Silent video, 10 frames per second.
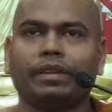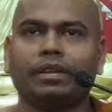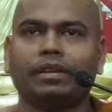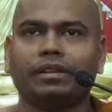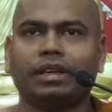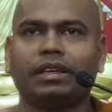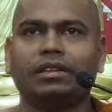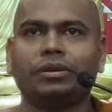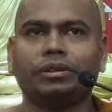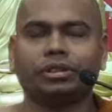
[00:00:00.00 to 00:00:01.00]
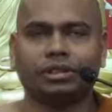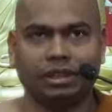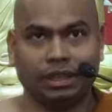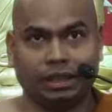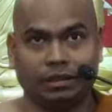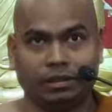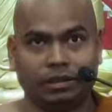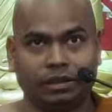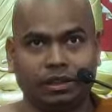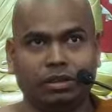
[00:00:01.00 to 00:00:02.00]
Then your shila,
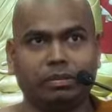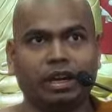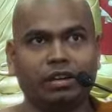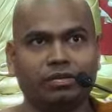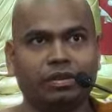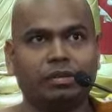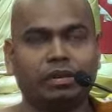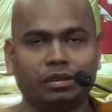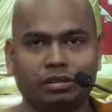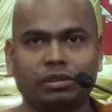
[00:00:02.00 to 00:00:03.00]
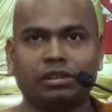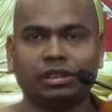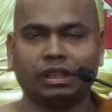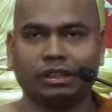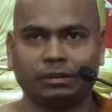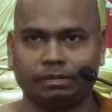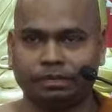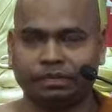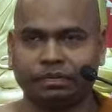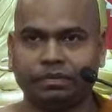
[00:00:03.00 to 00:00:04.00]
you are mindful about your shila.
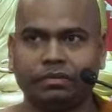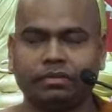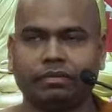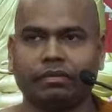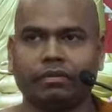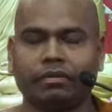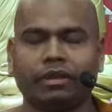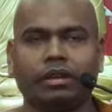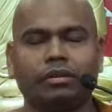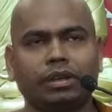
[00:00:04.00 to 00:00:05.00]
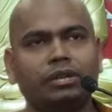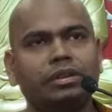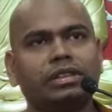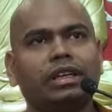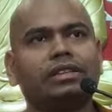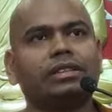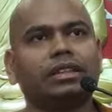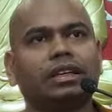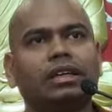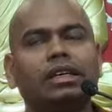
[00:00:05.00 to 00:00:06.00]
When we say
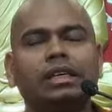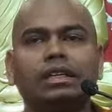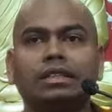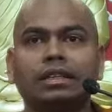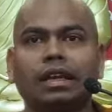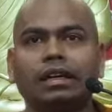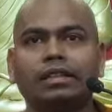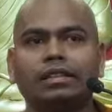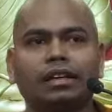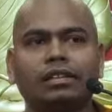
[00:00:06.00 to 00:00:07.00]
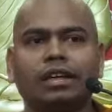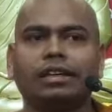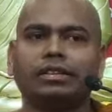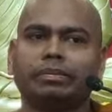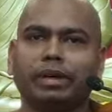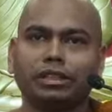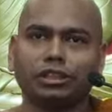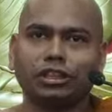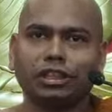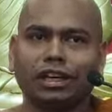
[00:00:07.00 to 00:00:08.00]
sila, sila is not like the
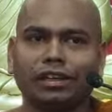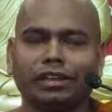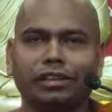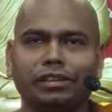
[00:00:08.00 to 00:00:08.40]
panchashila here.